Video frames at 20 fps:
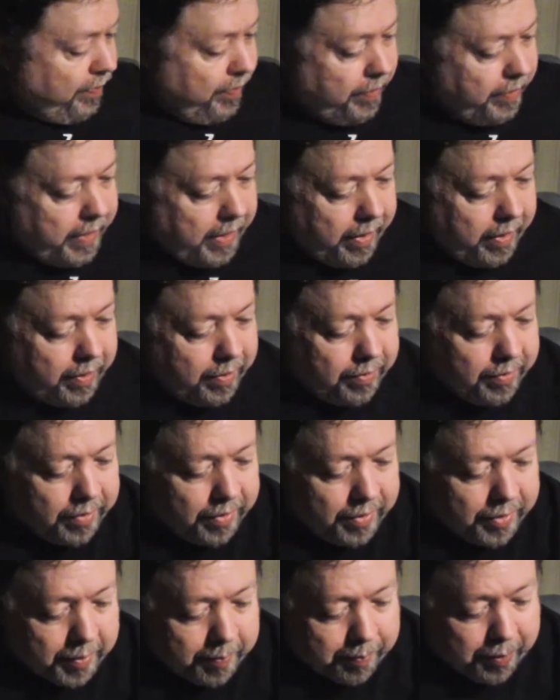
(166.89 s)
Now,
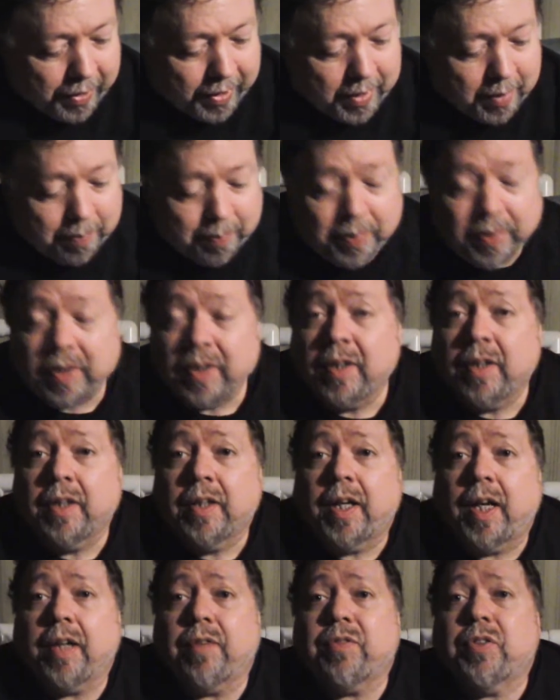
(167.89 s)
the pipe
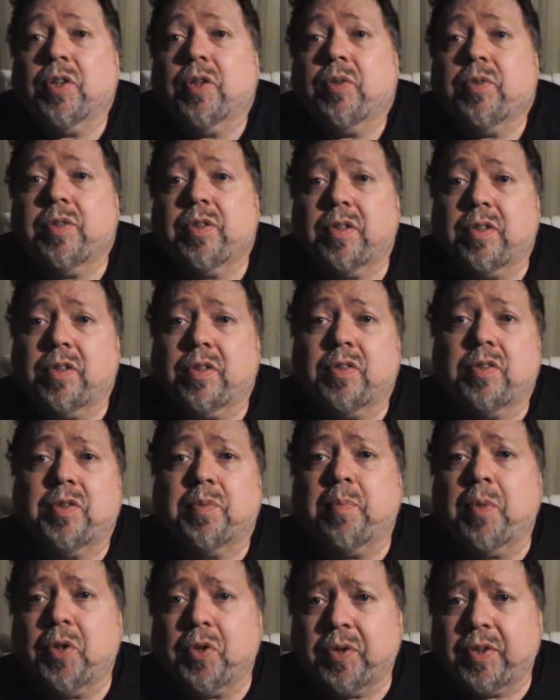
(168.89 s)
I've chosen to
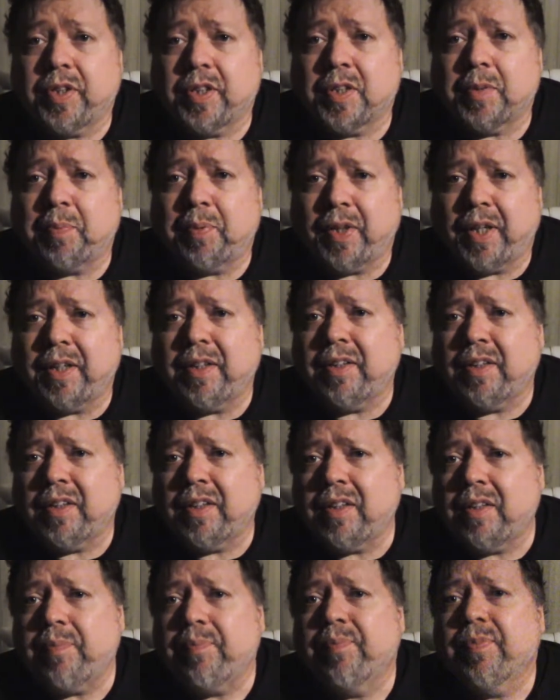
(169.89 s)
smoke this blend
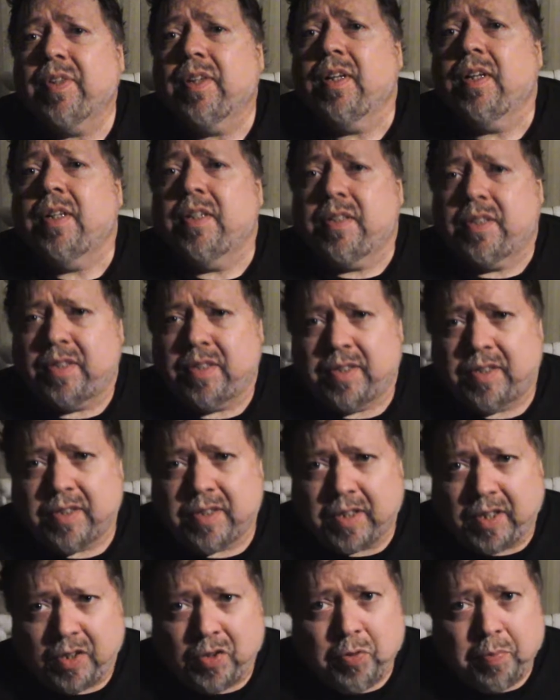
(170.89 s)
in, since it's
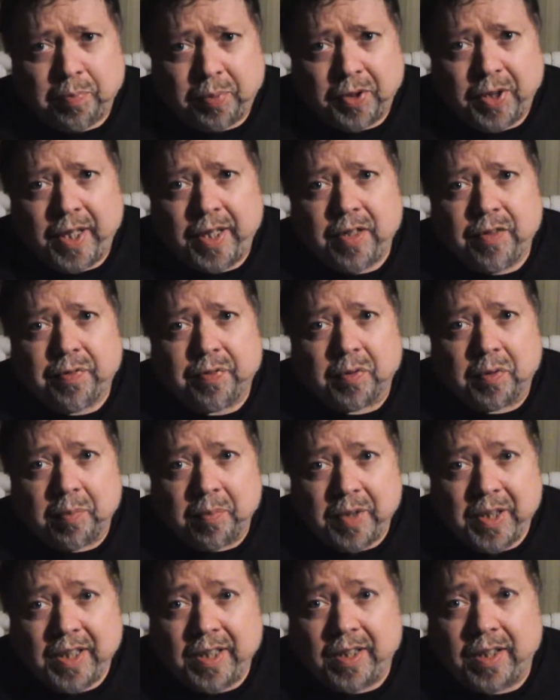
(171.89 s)
a new blend for
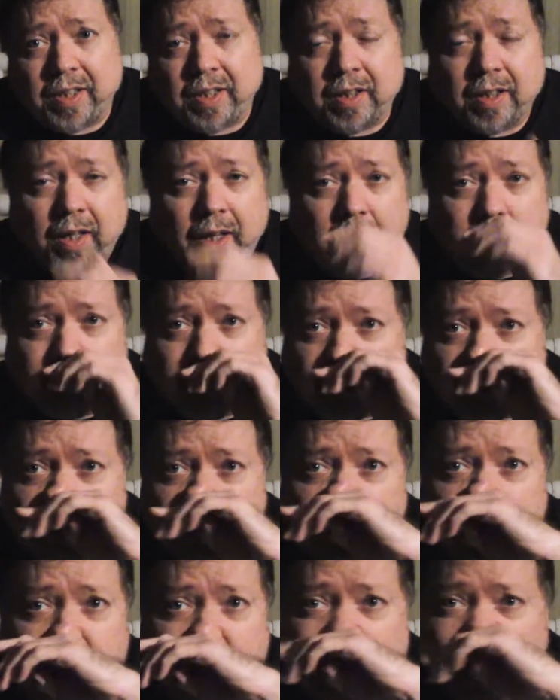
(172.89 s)
me, I'm
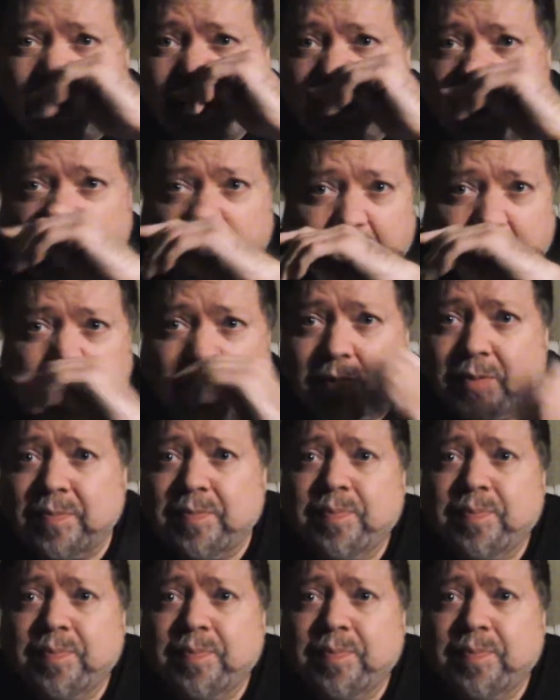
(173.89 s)
just trying it out.